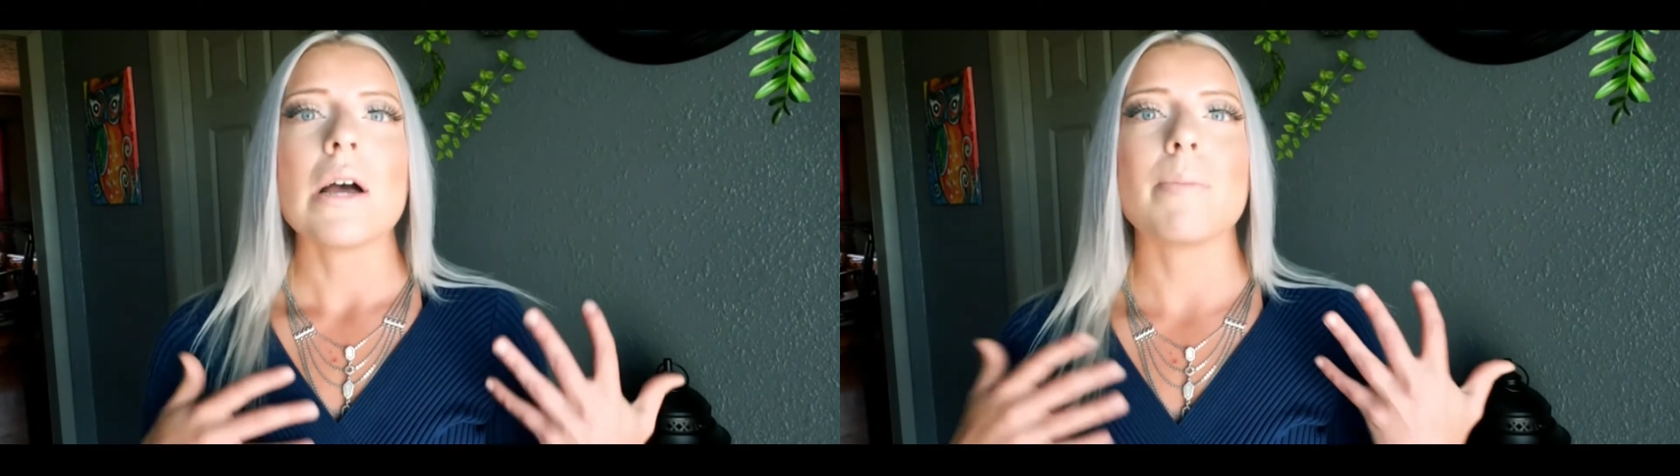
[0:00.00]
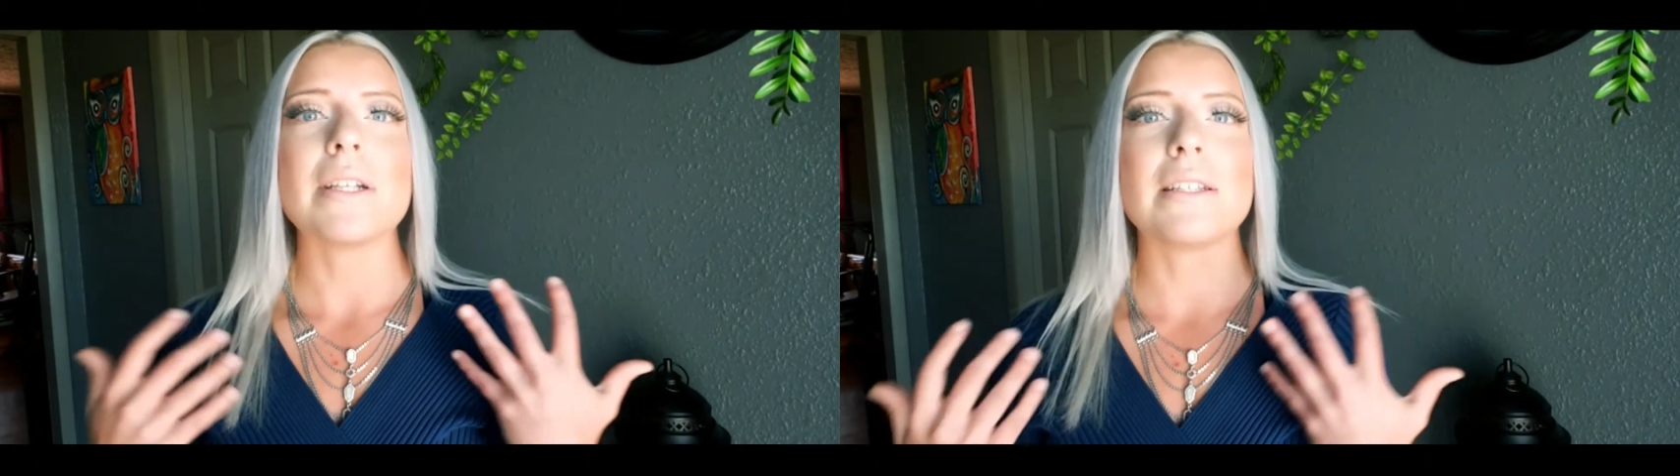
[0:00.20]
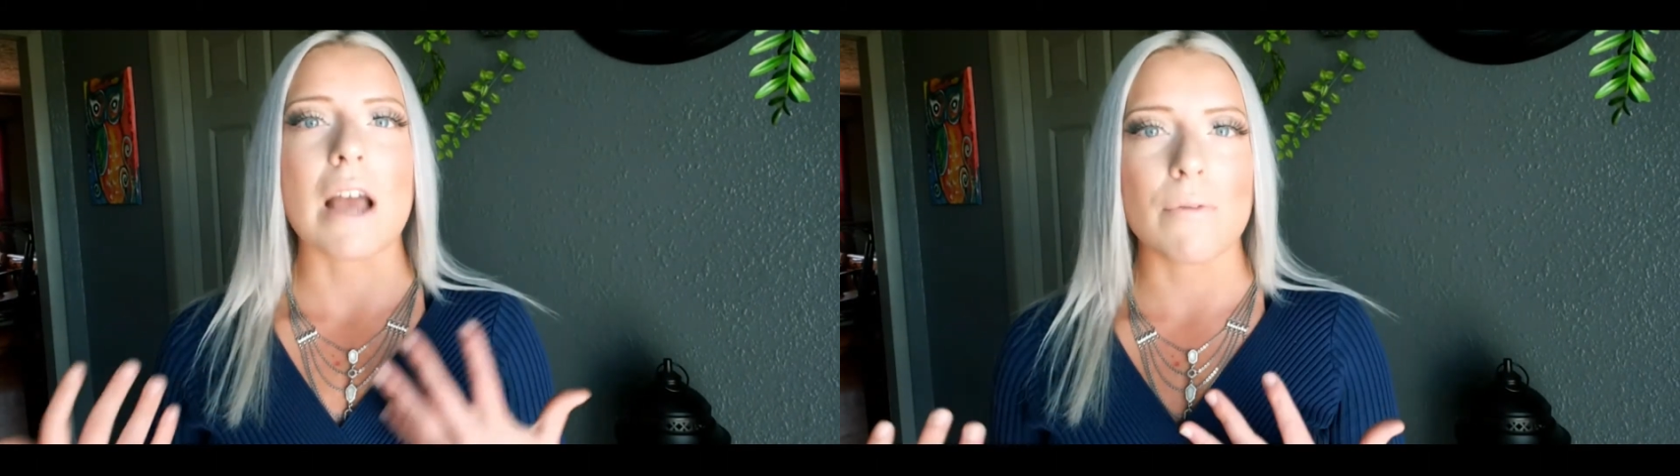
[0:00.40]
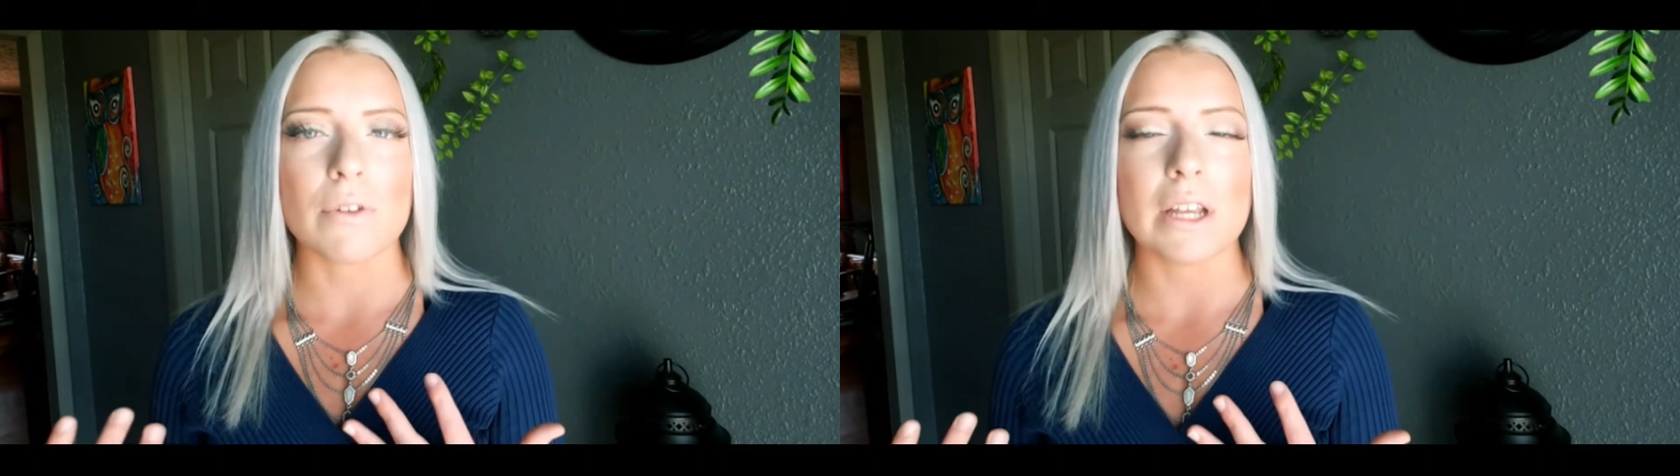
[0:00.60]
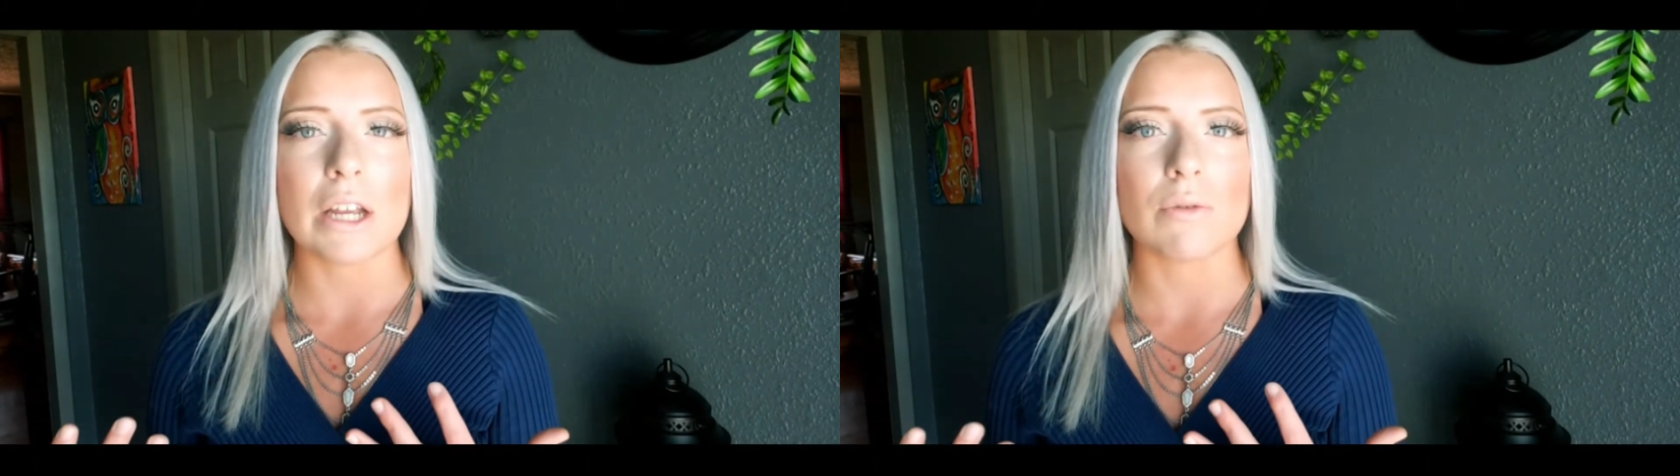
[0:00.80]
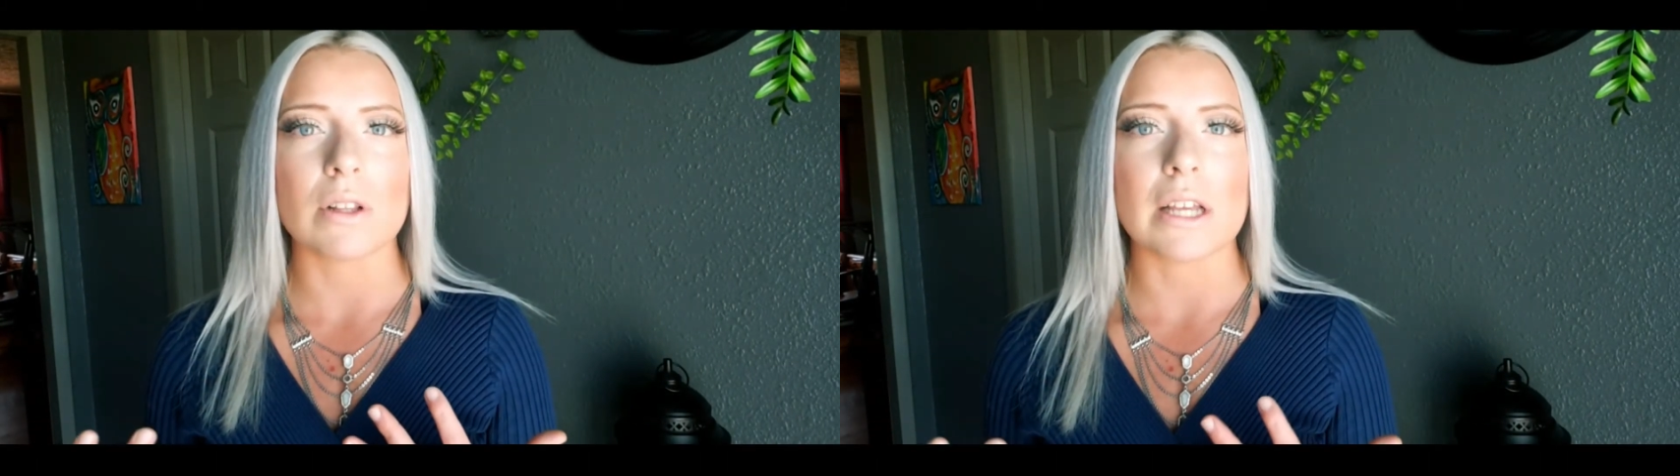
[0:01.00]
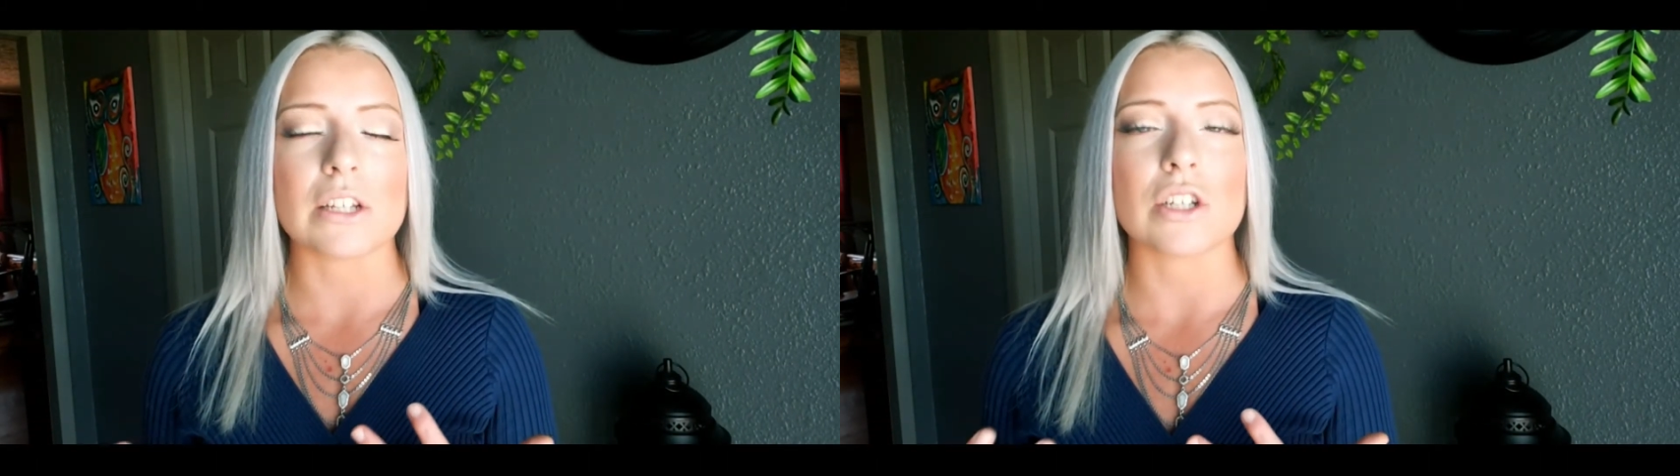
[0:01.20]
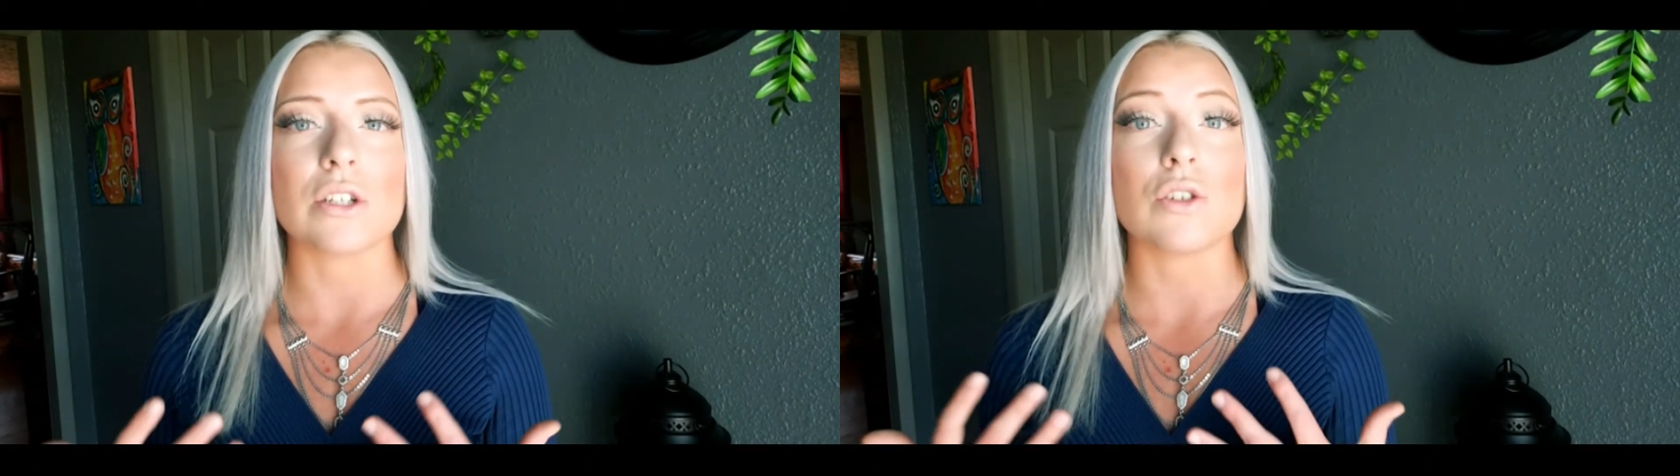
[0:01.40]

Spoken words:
but definitely in relation